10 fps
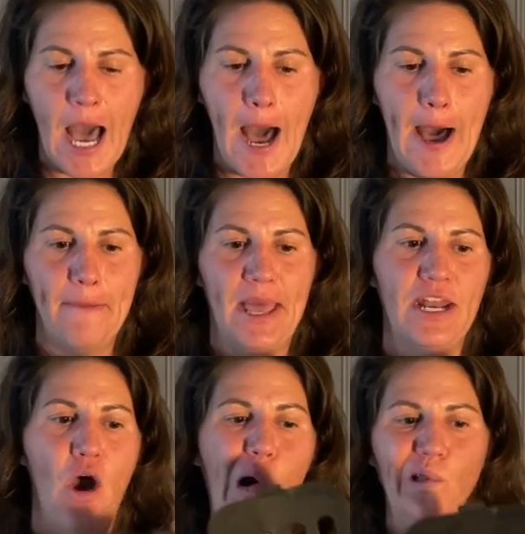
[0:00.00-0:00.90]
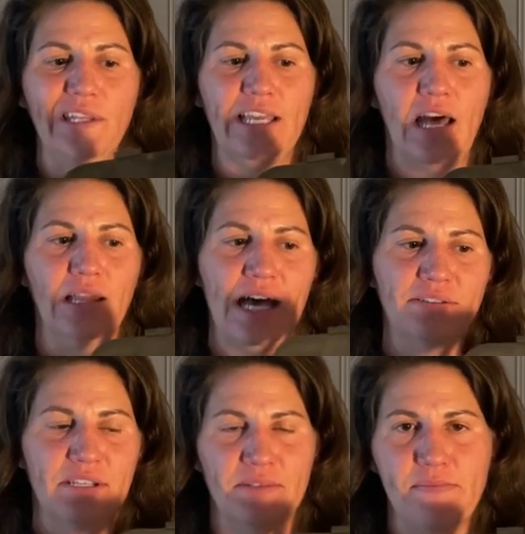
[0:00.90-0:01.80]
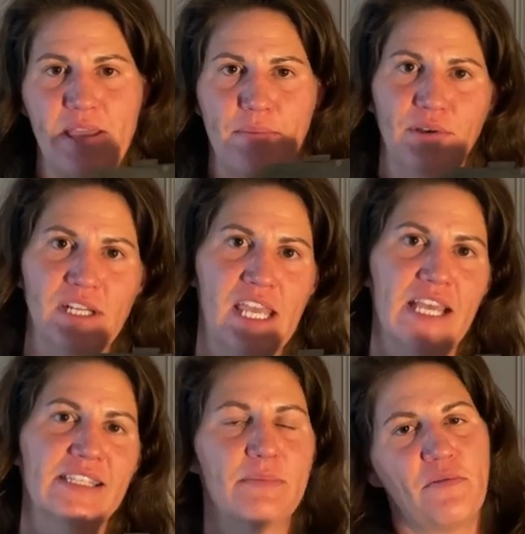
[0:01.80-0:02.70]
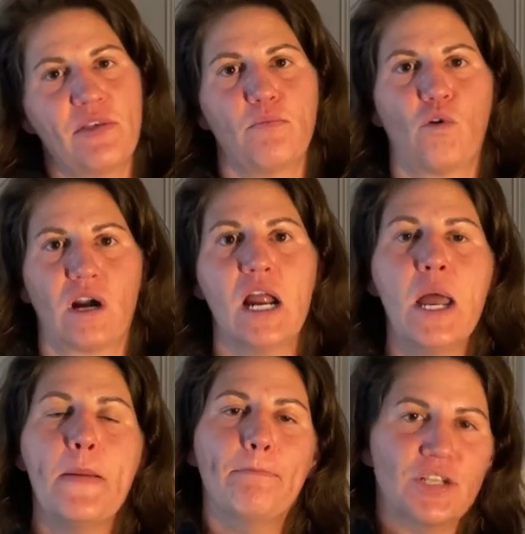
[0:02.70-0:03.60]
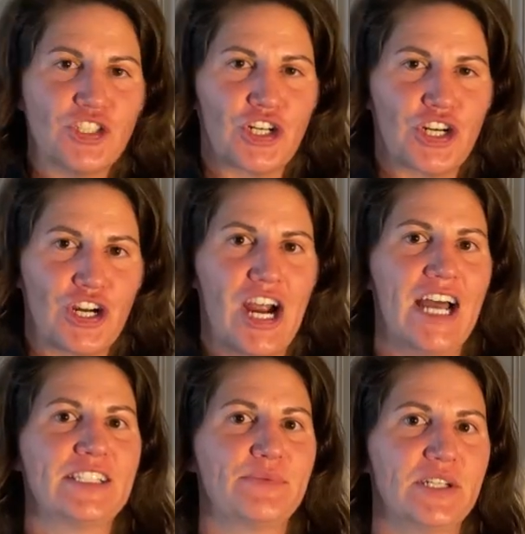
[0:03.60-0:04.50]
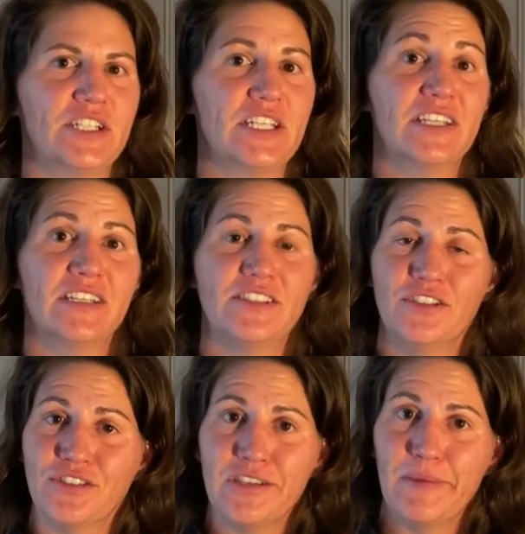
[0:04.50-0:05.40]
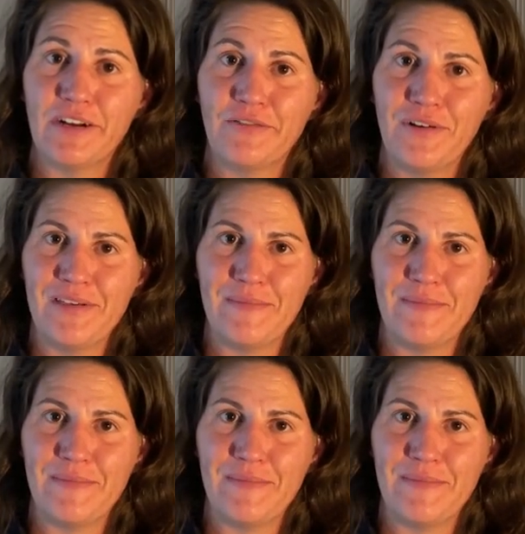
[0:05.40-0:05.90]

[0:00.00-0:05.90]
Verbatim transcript: Um, and it only allows them to be able to get some of the more mature grass, which is usually better for them